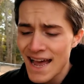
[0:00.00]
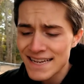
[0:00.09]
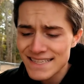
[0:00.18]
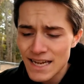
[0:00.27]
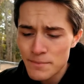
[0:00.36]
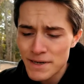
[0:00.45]

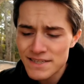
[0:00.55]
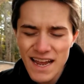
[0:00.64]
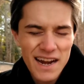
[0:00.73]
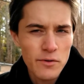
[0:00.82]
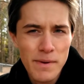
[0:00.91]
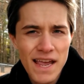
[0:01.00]
as said, but it's
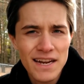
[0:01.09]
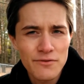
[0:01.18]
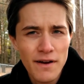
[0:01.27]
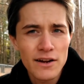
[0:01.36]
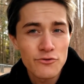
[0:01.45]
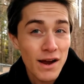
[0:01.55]
kind of a pain to
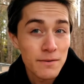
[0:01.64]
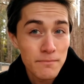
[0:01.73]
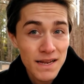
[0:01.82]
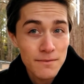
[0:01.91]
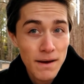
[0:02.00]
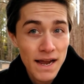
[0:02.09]
find dried
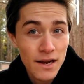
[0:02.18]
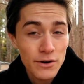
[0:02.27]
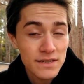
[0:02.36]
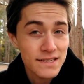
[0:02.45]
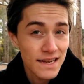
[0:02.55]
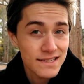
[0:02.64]
mint in my
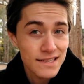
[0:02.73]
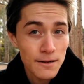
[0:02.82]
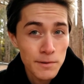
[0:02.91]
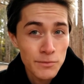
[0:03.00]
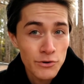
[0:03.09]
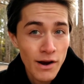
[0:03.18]
area, so as said, I'm
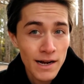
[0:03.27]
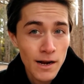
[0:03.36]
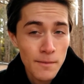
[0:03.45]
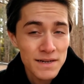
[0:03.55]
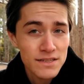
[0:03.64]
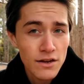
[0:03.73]
going to be drying it
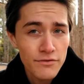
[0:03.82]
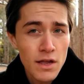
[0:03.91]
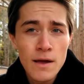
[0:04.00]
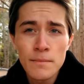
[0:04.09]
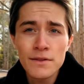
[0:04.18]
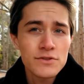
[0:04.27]
out myself.
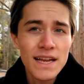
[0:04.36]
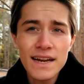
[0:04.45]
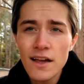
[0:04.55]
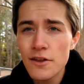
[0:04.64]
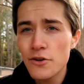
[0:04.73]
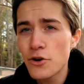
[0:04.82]
But if there's
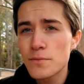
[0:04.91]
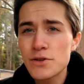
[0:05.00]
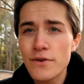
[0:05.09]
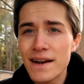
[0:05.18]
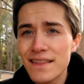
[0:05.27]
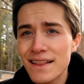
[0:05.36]
any other herbs
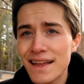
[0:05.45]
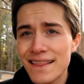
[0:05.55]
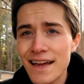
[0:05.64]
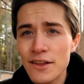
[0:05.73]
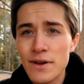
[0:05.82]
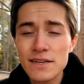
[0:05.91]
or anything like
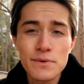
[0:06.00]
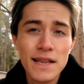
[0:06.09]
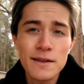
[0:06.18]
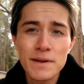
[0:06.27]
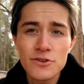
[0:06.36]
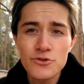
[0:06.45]
that you guys would
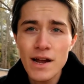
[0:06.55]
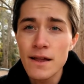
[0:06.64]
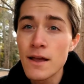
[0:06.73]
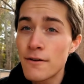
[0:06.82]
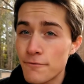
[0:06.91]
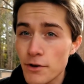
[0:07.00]
like me to try,
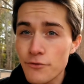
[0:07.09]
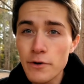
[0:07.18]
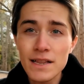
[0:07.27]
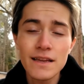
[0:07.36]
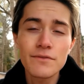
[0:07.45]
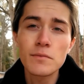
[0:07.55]
feel free
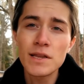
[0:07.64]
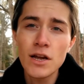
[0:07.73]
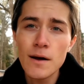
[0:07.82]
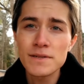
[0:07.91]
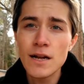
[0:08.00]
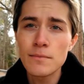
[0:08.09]
to leave them in the
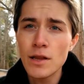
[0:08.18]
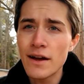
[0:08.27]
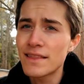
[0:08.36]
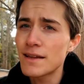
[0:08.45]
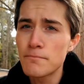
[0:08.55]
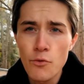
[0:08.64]
comments down below. I
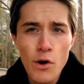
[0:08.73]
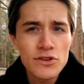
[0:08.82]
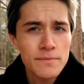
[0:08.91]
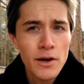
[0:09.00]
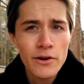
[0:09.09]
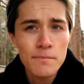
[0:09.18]
think
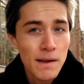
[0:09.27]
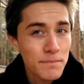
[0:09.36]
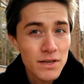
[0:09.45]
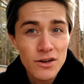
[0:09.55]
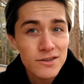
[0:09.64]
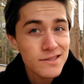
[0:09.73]
rosemary might
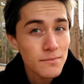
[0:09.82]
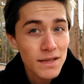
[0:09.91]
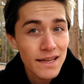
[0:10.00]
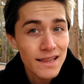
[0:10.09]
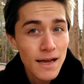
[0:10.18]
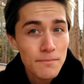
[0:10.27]
be good or something
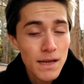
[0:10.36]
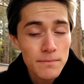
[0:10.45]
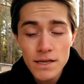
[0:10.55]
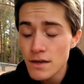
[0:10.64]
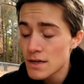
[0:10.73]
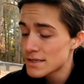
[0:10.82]
like that,
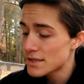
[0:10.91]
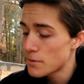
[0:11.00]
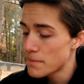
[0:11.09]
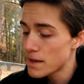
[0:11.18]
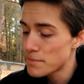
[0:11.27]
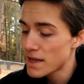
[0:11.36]
maybe. So
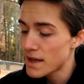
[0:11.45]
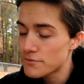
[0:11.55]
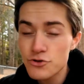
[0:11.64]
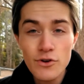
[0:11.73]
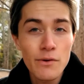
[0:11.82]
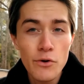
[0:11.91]
might have to
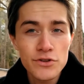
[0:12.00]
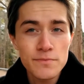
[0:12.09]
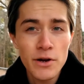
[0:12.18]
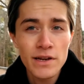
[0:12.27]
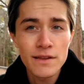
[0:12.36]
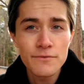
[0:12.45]
try
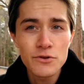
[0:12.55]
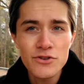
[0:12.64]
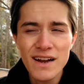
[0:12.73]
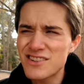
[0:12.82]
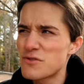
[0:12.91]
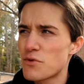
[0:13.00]
rosemary in the future.
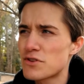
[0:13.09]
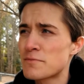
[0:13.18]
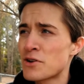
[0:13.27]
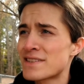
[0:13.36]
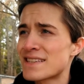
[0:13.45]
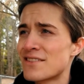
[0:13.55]
Actually,
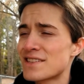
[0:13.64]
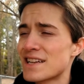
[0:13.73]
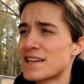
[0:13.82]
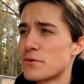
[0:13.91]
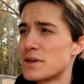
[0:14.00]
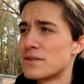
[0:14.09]
rosemary sounds
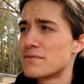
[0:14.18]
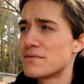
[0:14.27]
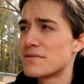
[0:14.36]
like it would